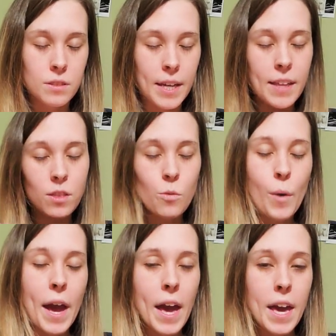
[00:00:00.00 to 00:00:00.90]
in the
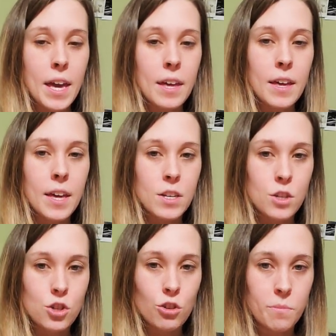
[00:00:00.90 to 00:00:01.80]
way it
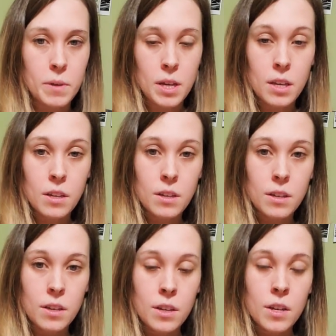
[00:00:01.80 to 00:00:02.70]
should be,
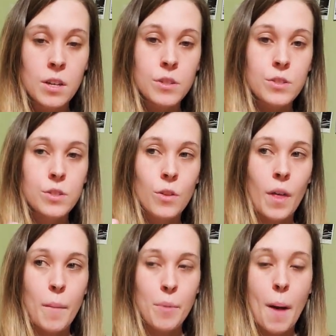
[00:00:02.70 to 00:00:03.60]
so
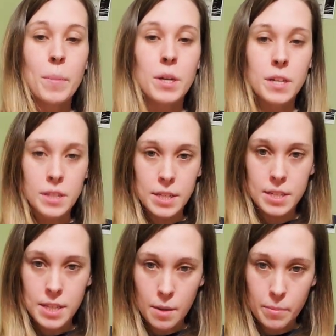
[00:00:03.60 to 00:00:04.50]
that proper healing could
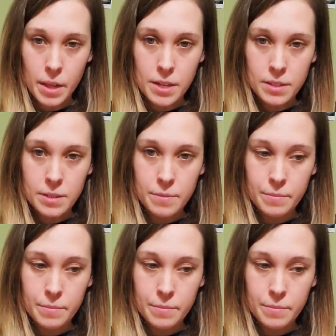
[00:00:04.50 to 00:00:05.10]
take place.